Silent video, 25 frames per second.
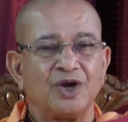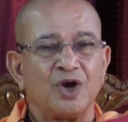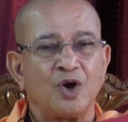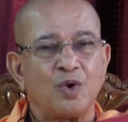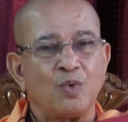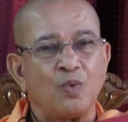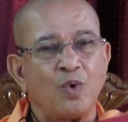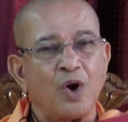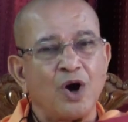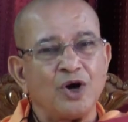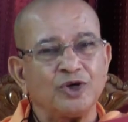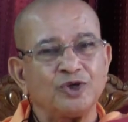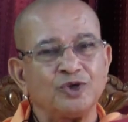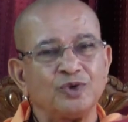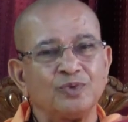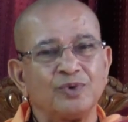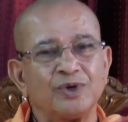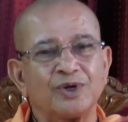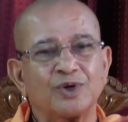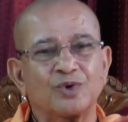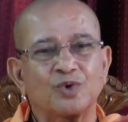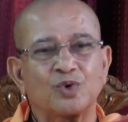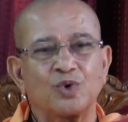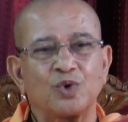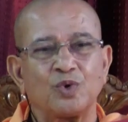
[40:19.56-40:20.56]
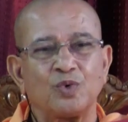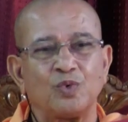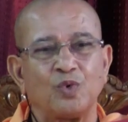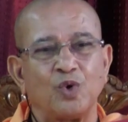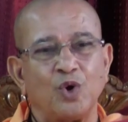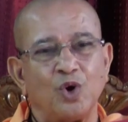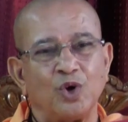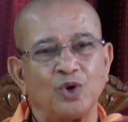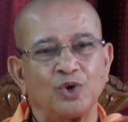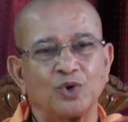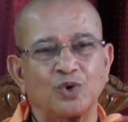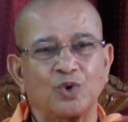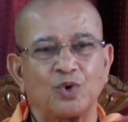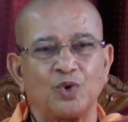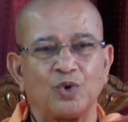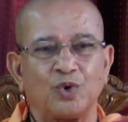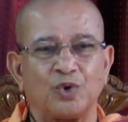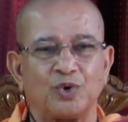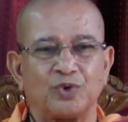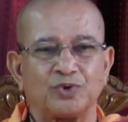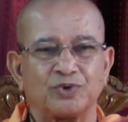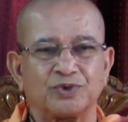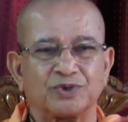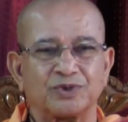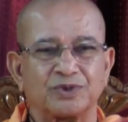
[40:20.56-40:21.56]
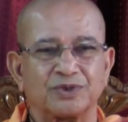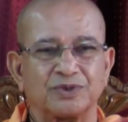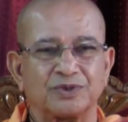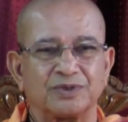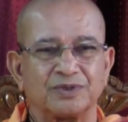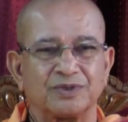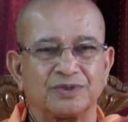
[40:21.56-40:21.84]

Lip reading: Wash your own clothes